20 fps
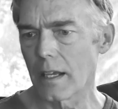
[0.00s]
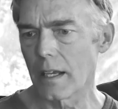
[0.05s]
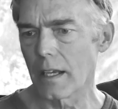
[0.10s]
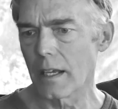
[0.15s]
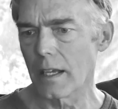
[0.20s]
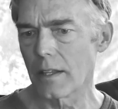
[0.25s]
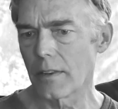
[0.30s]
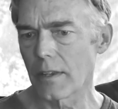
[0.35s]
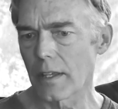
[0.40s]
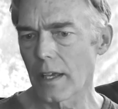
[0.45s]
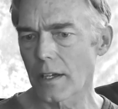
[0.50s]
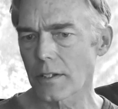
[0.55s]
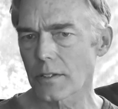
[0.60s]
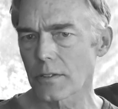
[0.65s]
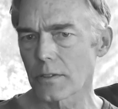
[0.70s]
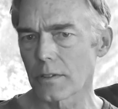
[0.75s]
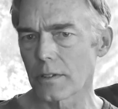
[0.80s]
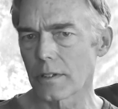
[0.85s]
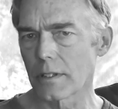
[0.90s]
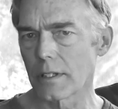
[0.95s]
in the
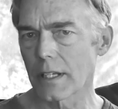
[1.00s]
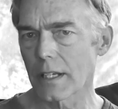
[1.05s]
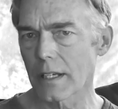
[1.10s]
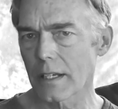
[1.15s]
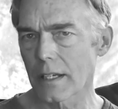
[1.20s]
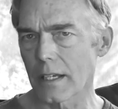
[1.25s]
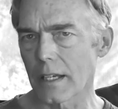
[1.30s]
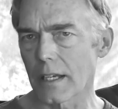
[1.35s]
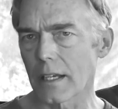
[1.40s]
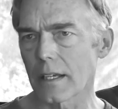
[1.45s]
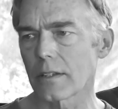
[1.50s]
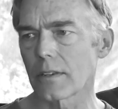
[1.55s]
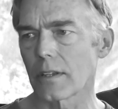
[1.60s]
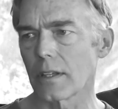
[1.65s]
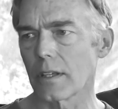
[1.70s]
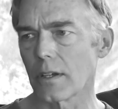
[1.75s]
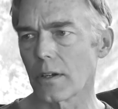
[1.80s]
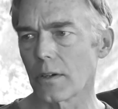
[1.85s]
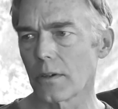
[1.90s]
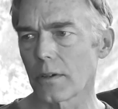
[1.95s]
actual linking, the
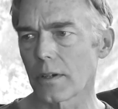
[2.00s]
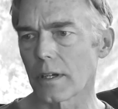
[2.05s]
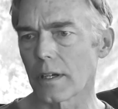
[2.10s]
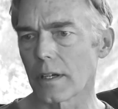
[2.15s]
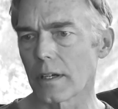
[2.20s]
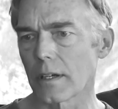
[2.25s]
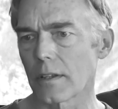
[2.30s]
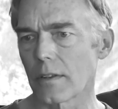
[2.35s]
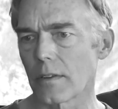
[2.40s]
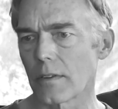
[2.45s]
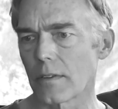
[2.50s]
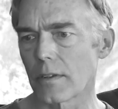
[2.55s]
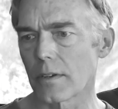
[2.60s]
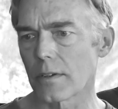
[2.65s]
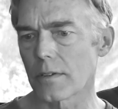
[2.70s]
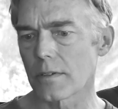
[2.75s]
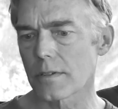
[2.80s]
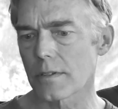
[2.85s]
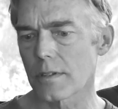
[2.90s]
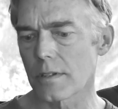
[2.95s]
yoga,
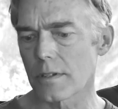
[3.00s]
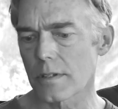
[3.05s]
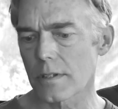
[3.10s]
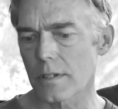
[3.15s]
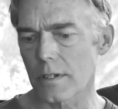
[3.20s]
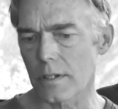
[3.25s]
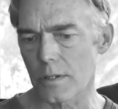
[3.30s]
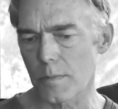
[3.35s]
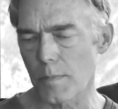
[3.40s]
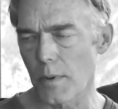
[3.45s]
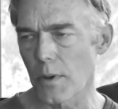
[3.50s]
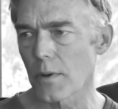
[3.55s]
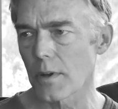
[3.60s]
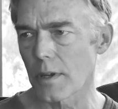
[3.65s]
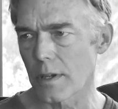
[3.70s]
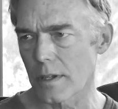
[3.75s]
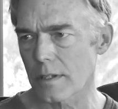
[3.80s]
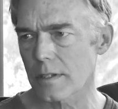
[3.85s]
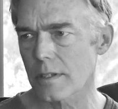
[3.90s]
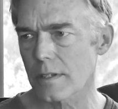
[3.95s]
there's this
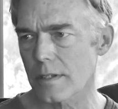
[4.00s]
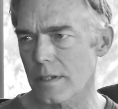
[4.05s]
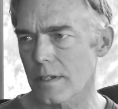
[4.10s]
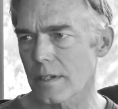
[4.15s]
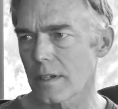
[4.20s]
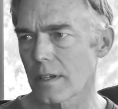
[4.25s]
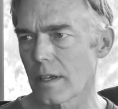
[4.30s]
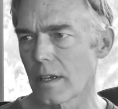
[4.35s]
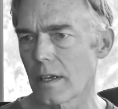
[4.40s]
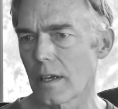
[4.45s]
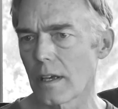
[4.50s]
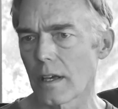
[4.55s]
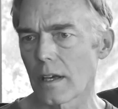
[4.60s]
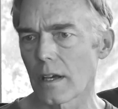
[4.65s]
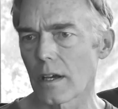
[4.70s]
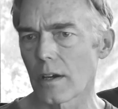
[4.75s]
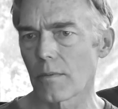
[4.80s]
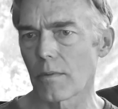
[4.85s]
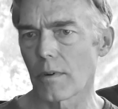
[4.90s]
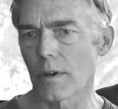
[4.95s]
experience
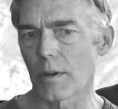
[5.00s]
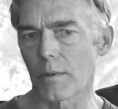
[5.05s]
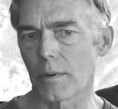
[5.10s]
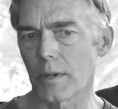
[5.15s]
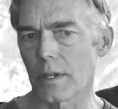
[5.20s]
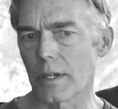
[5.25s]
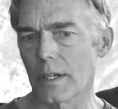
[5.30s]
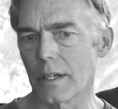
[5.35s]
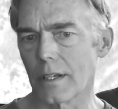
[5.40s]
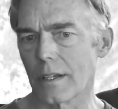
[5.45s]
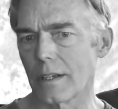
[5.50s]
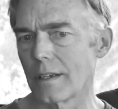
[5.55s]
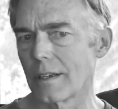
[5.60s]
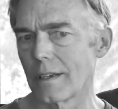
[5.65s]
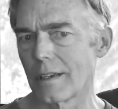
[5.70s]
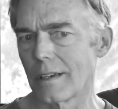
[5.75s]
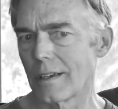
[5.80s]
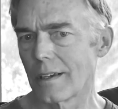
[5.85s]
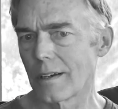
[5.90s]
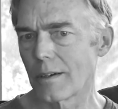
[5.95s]
of what we
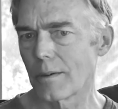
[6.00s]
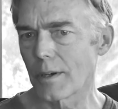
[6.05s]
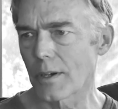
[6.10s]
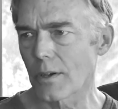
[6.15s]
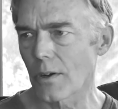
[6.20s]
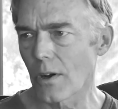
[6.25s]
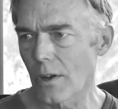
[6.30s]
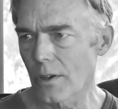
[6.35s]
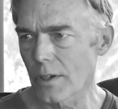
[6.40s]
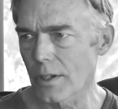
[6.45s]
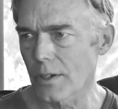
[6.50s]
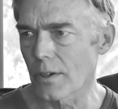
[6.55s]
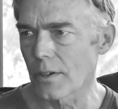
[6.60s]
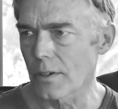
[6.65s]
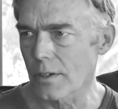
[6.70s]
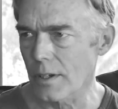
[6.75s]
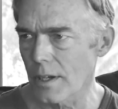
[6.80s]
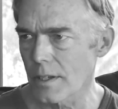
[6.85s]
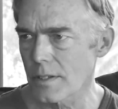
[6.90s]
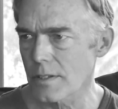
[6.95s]
call it
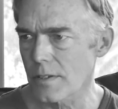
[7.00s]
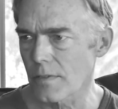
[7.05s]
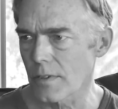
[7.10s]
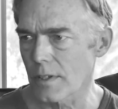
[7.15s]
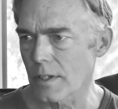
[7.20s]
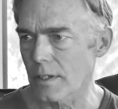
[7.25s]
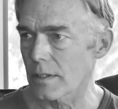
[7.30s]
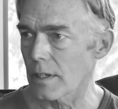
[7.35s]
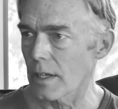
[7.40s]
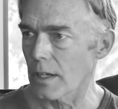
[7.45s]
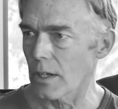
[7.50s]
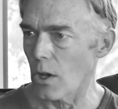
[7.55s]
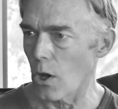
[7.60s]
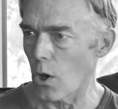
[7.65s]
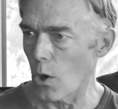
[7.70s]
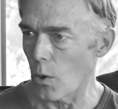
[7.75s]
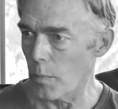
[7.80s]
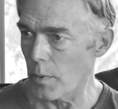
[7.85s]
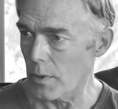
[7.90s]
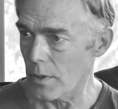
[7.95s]
all kinds of things, like
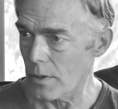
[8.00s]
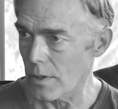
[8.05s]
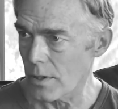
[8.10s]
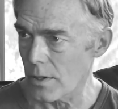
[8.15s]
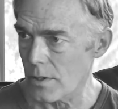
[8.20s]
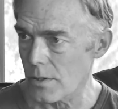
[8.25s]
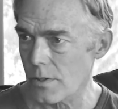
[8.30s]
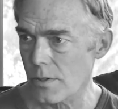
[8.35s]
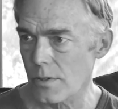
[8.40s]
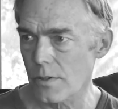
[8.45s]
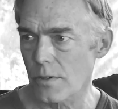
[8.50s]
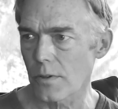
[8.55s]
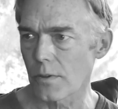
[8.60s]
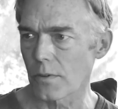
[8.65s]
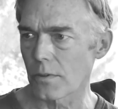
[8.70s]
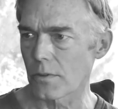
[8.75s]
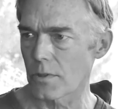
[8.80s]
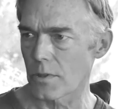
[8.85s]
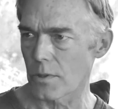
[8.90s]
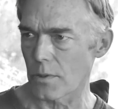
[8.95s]
openness
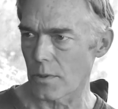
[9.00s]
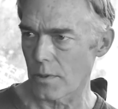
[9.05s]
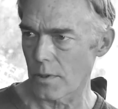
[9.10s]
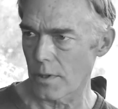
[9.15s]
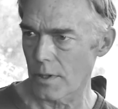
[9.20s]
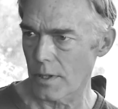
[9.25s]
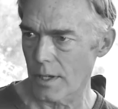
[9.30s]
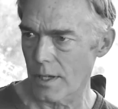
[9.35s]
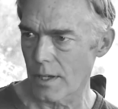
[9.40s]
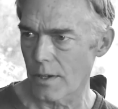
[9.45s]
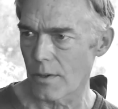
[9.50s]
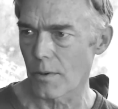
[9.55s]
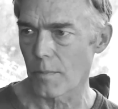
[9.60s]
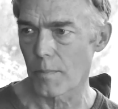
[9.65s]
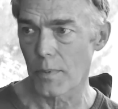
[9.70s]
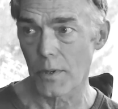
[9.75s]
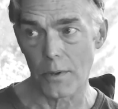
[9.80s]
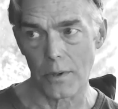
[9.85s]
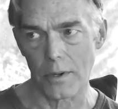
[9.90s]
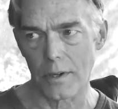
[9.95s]
or joy or
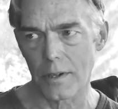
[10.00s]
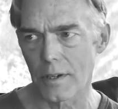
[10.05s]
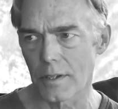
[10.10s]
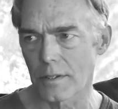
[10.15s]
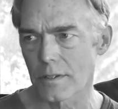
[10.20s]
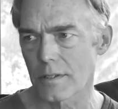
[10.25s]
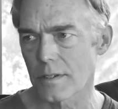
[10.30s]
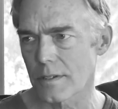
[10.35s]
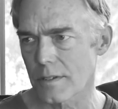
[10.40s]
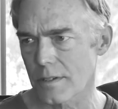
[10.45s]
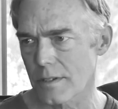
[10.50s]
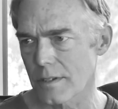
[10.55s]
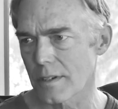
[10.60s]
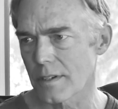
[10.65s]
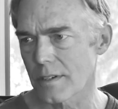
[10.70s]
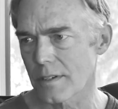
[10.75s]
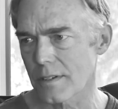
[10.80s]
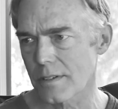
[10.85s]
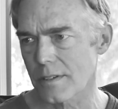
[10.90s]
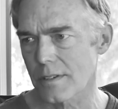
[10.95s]
pure
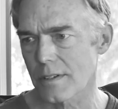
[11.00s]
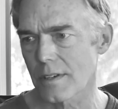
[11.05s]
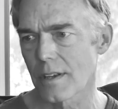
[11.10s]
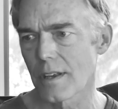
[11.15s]
consciousness.